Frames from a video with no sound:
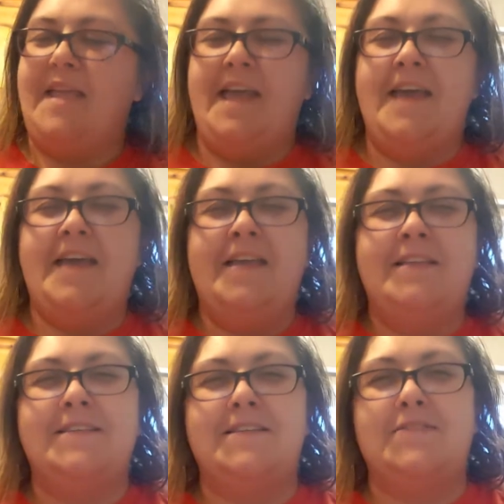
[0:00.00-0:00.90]

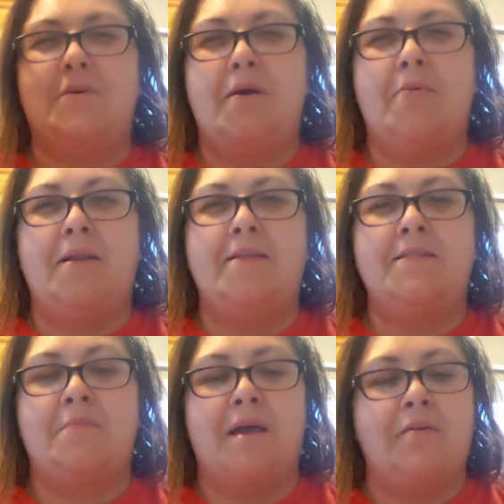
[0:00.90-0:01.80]
And so I went
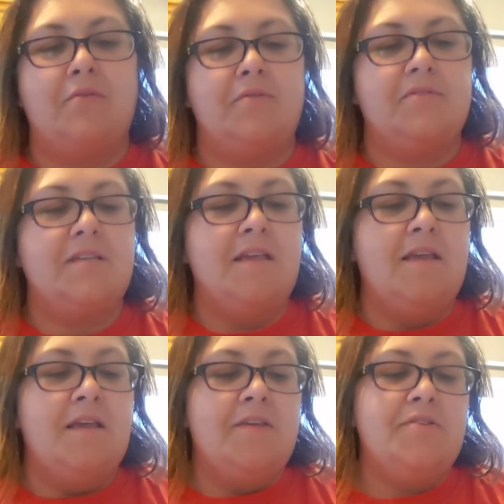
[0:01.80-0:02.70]
into Michael's
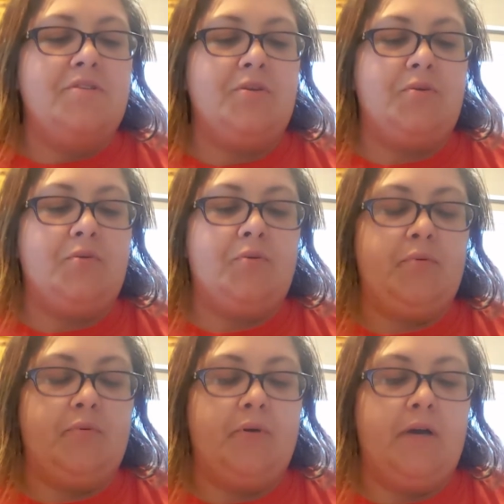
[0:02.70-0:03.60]

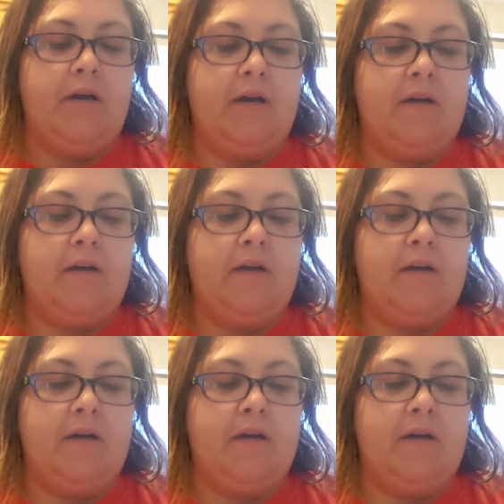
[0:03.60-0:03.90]
to